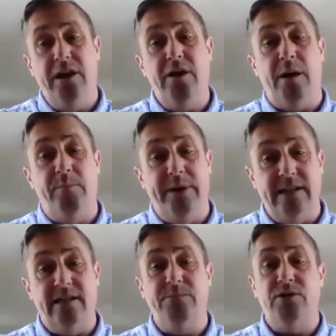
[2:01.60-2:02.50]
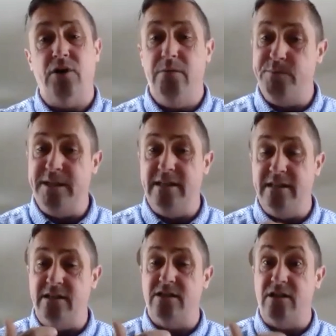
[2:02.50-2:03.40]
new companies, sometimes
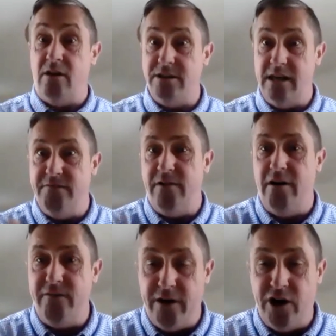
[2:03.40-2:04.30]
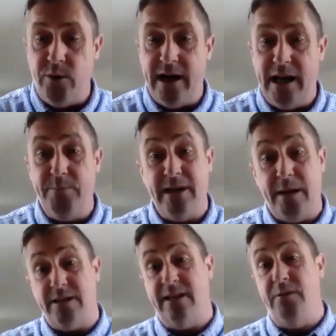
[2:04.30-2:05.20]
businesses are started up very, very quickly.
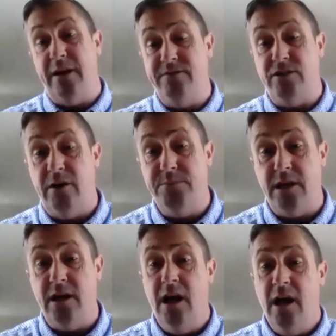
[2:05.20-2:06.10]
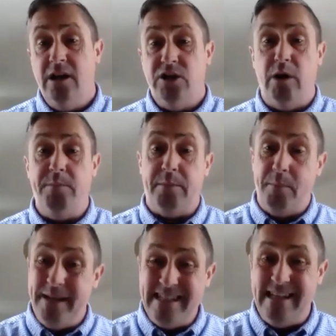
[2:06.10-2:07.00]
Perhaps they don't have time to open
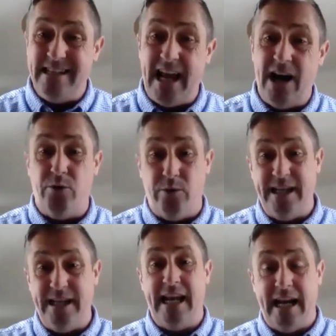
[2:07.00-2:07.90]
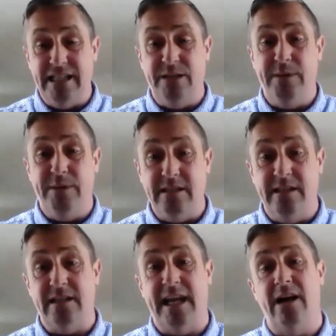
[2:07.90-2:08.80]
up a business account or a dedicated business
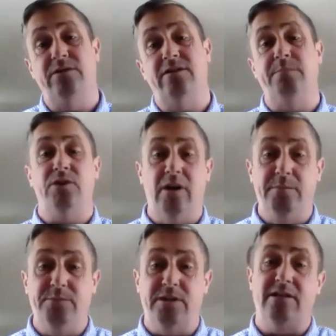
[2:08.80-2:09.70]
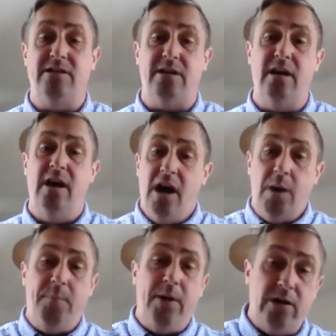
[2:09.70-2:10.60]
account. So sometimes there's a
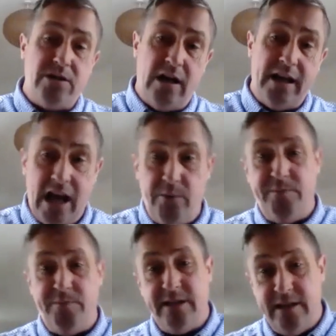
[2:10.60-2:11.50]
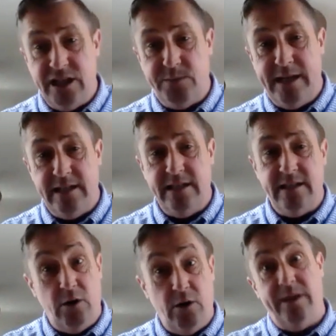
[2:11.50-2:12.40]
personal account with business expenses in
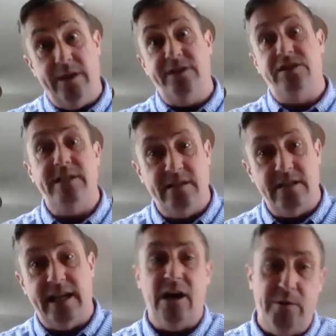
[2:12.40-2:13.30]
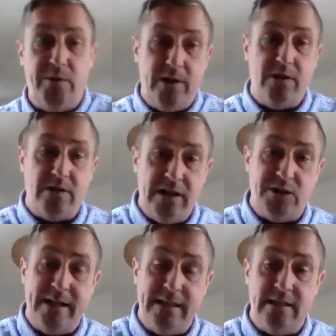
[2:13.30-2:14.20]
it, or there's a business account with personal
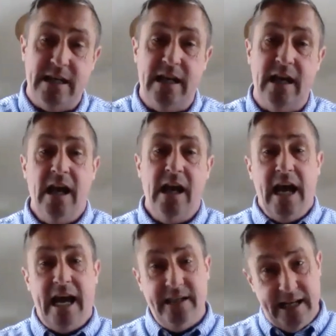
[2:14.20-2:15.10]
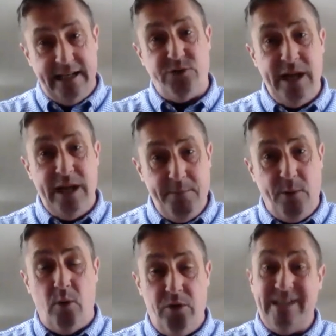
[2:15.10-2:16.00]
expenses in it. And it's really
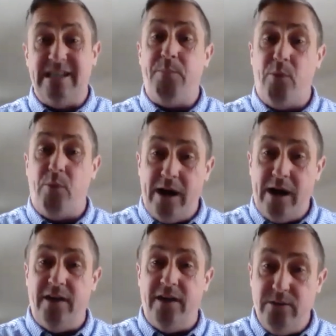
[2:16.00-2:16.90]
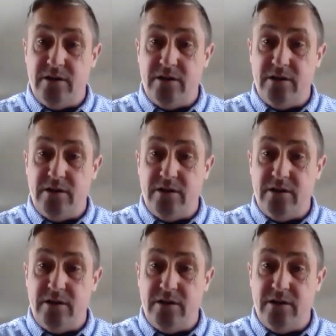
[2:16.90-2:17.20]
important that we separate those